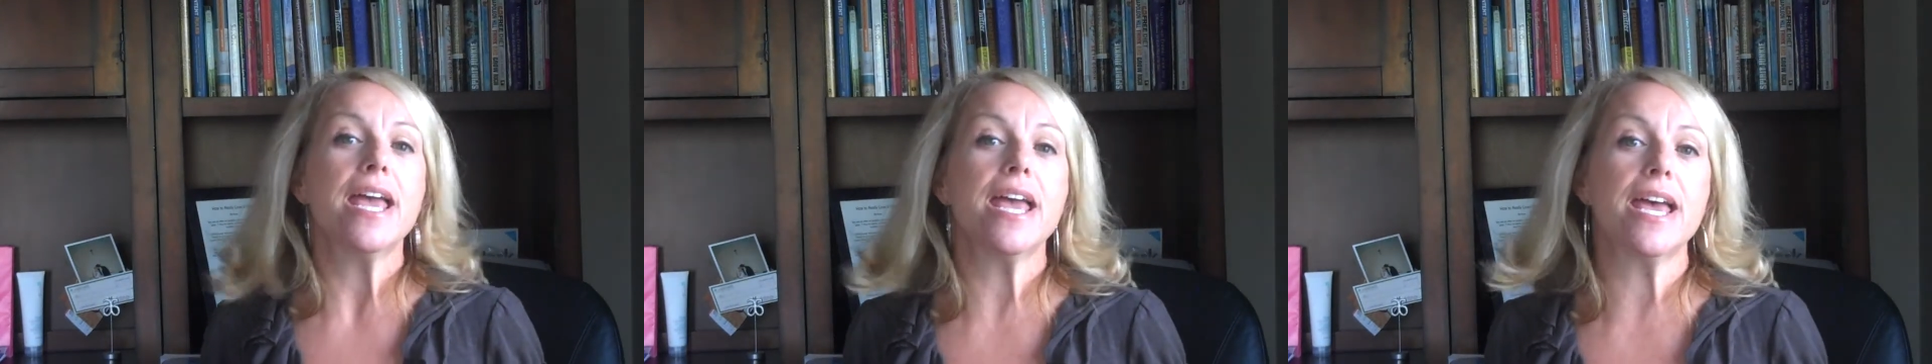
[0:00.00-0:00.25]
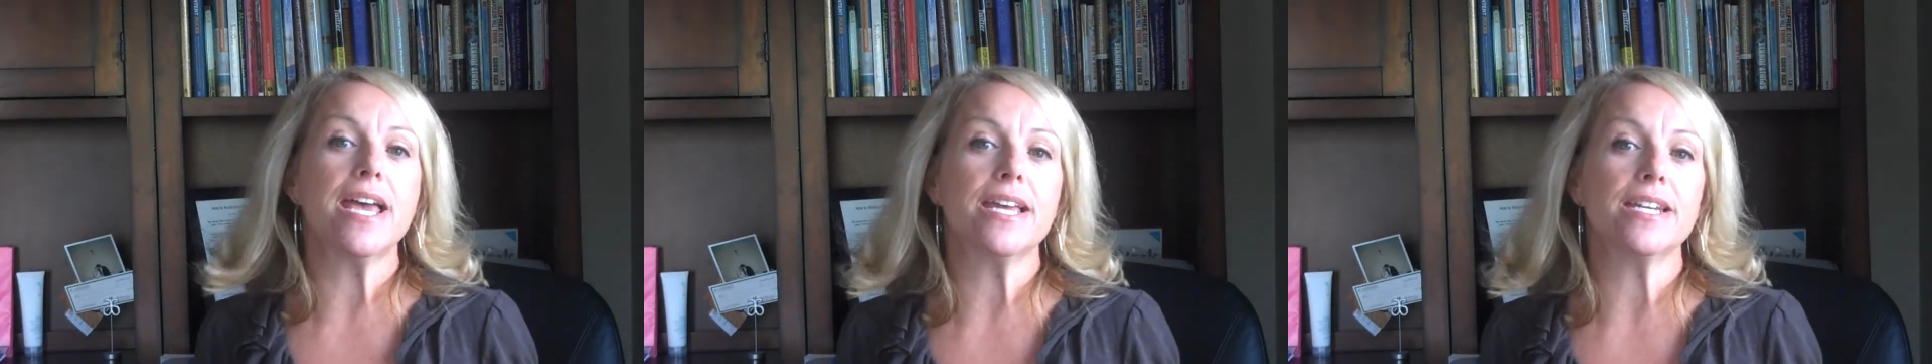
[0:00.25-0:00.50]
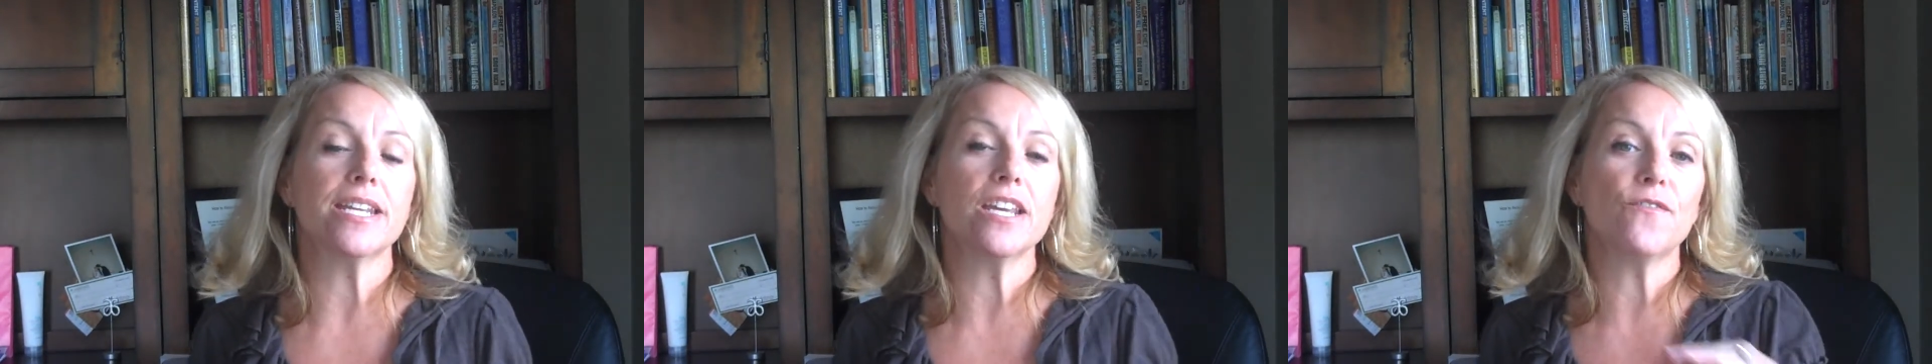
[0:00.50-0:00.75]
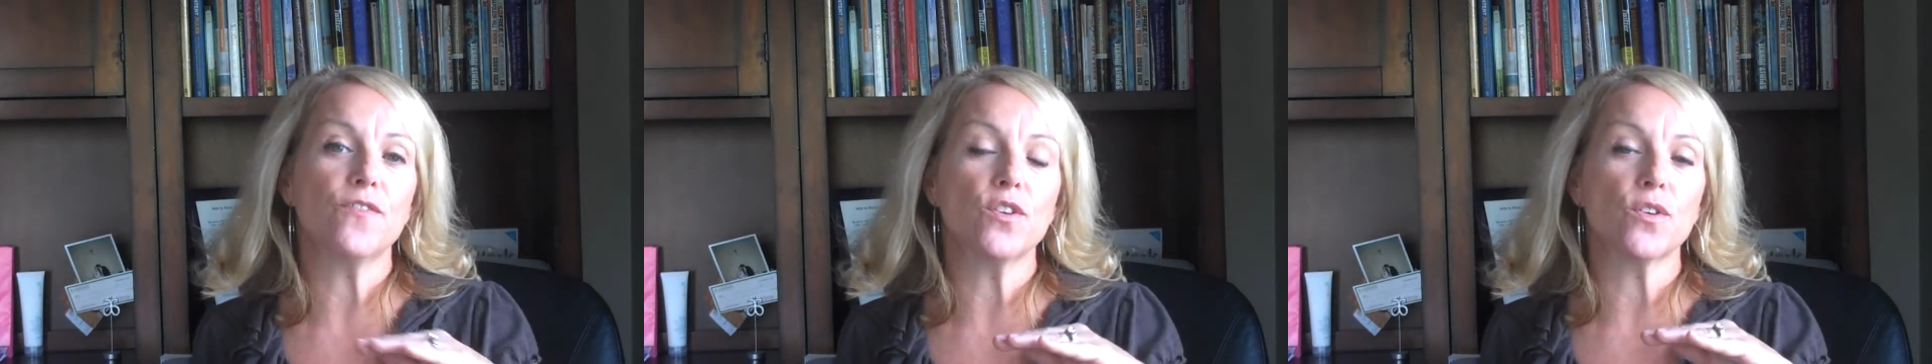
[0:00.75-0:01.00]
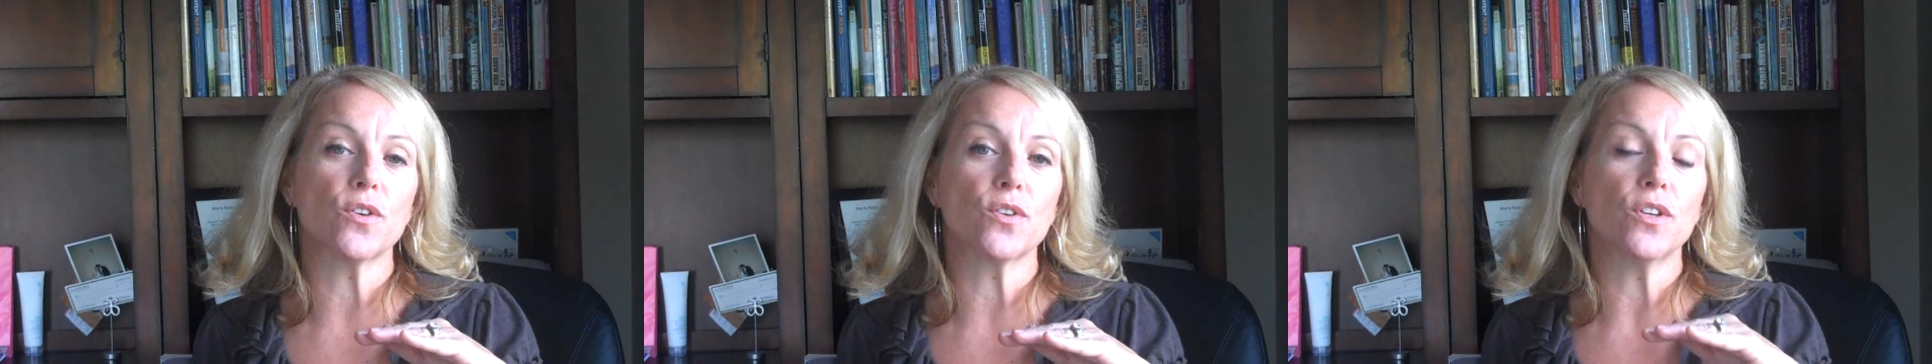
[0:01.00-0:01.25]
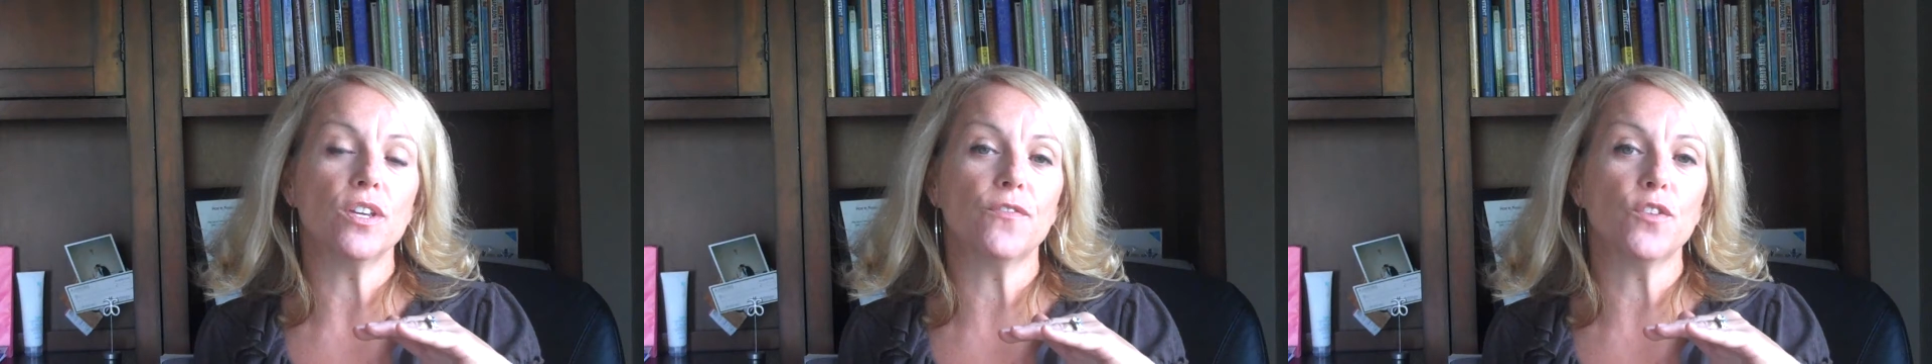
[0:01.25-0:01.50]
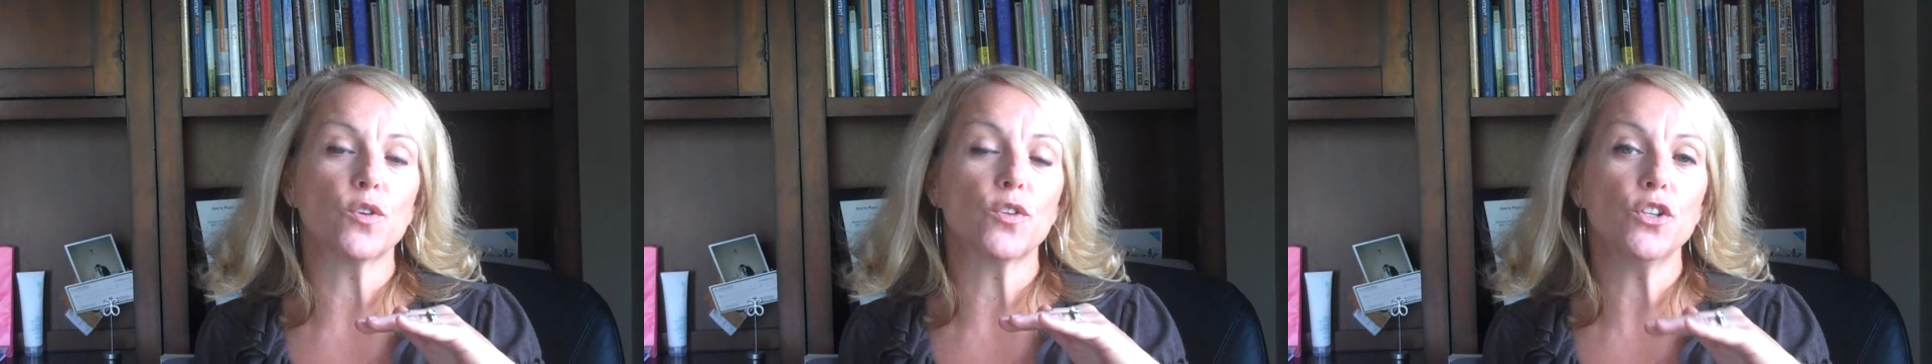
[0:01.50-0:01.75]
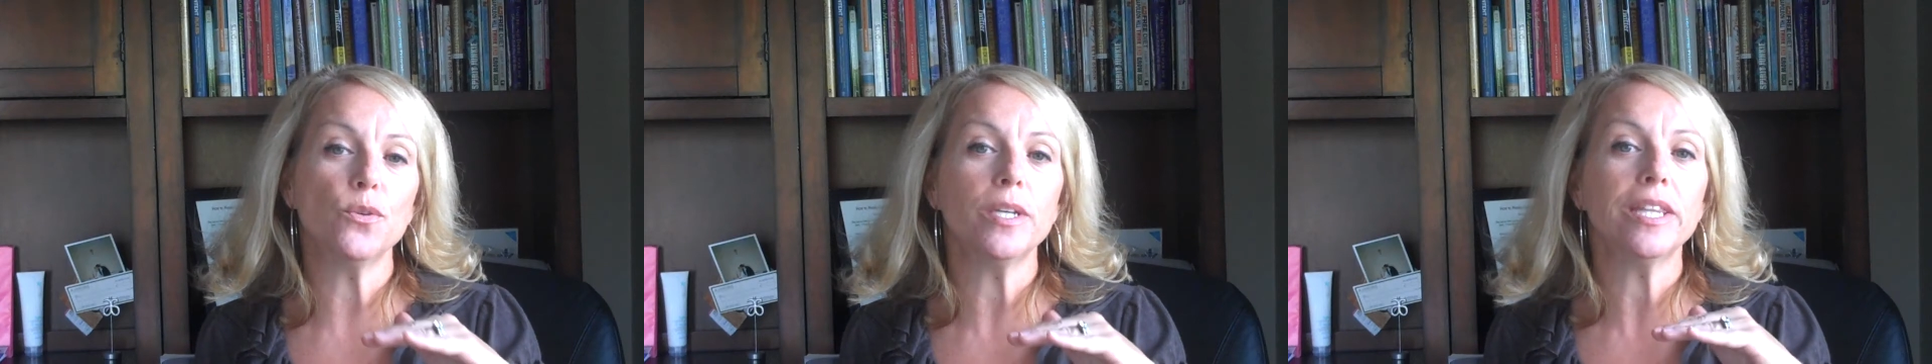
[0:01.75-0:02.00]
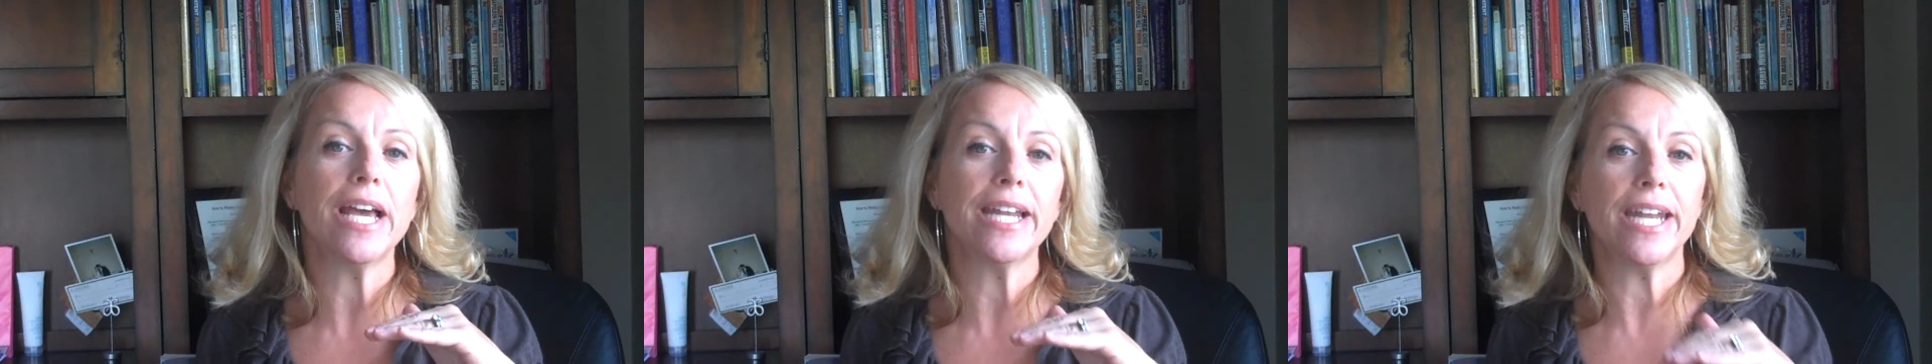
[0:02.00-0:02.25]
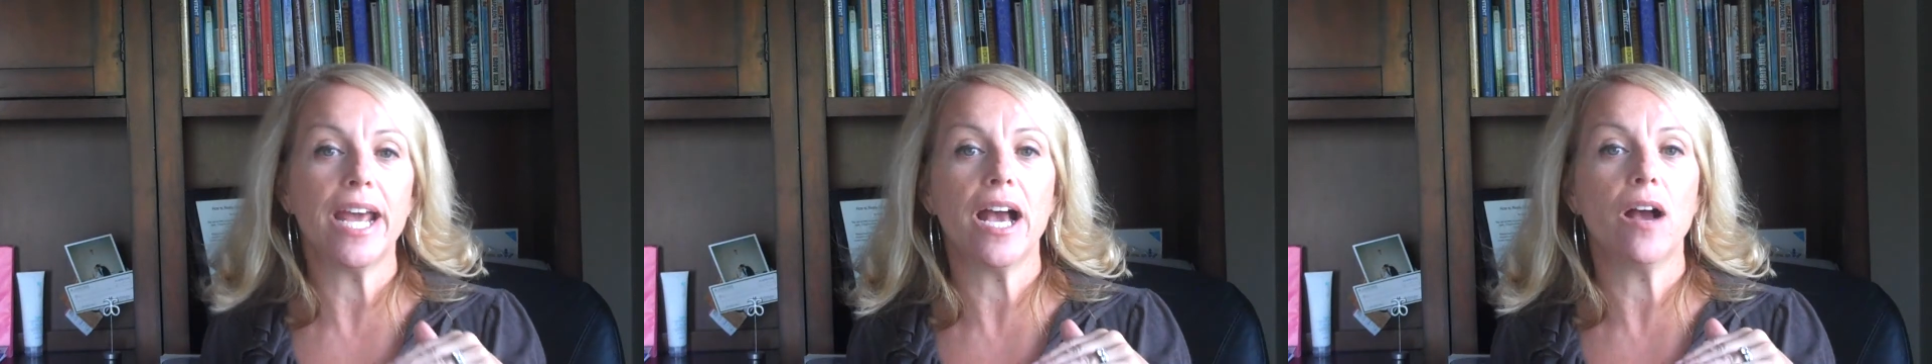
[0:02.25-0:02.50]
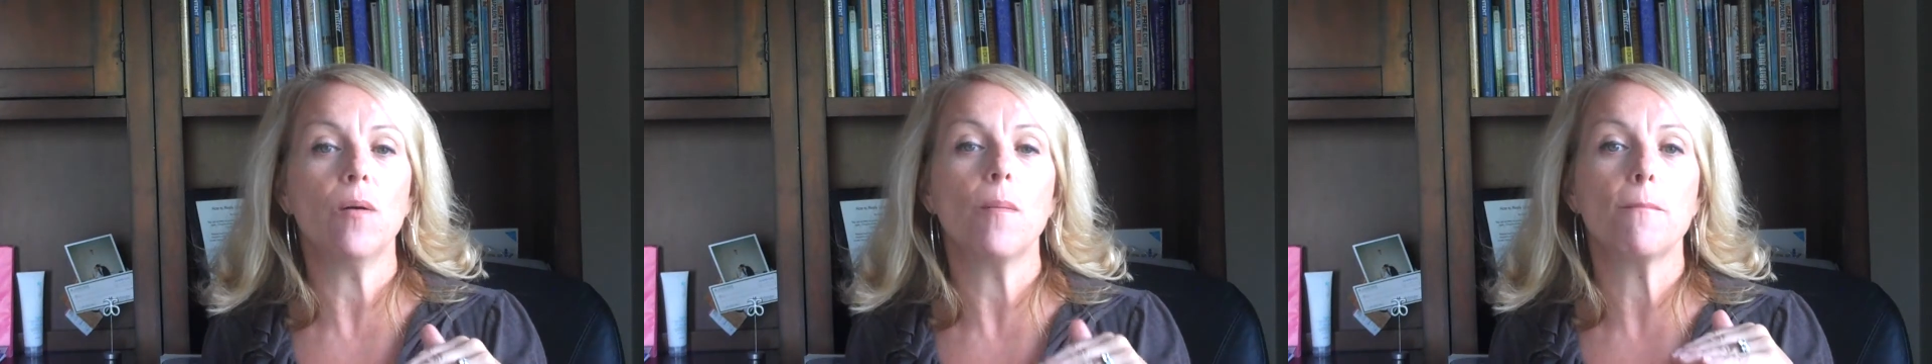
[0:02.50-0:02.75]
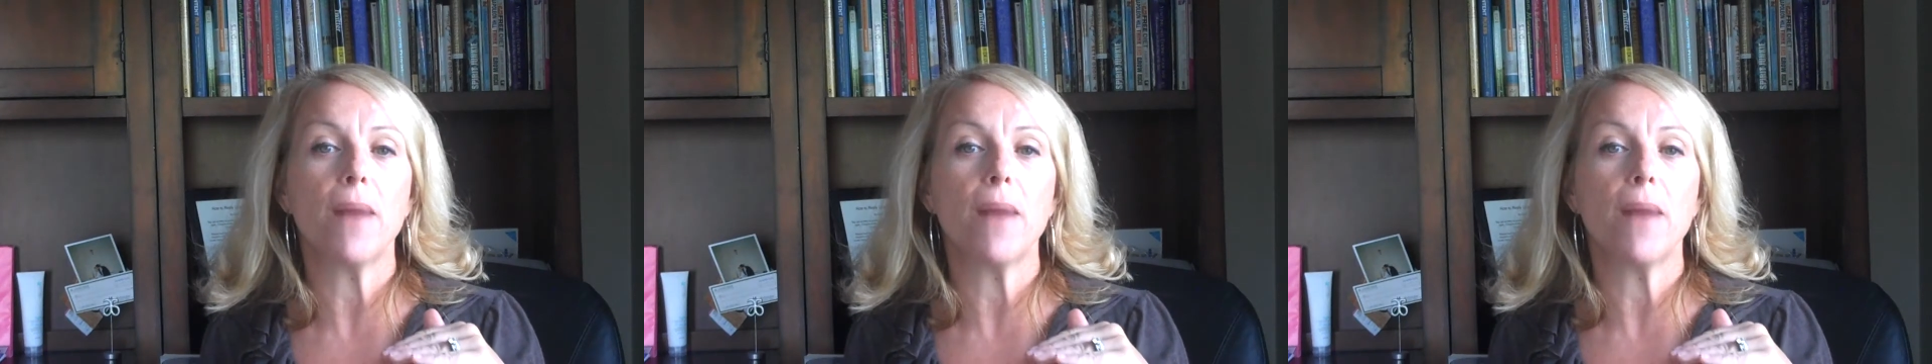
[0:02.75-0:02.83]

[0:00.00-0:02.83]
And if you're doing that now,